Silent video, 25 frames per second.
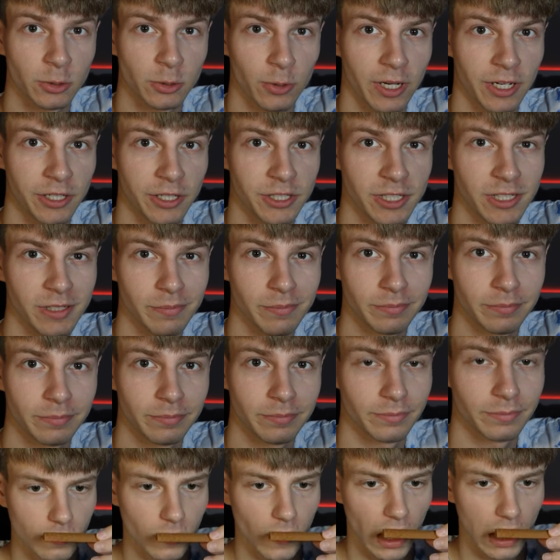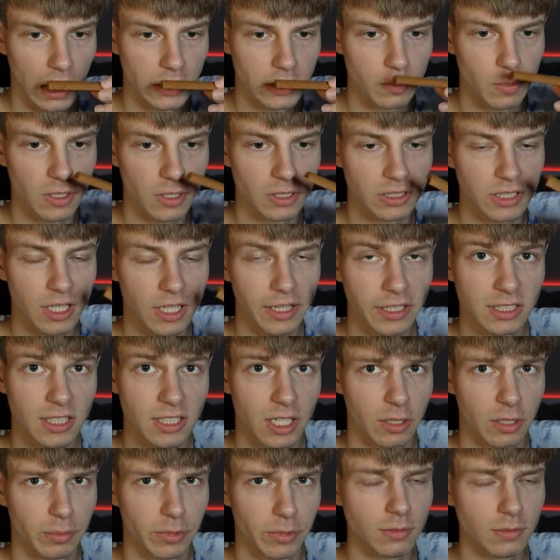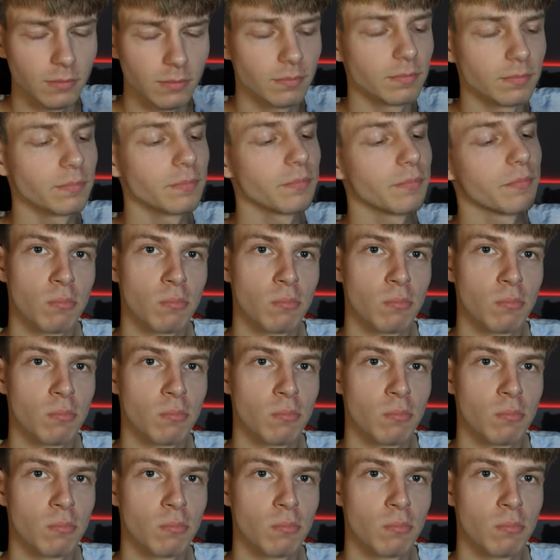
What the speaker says: yatsuhashi. Smells like cinnamon.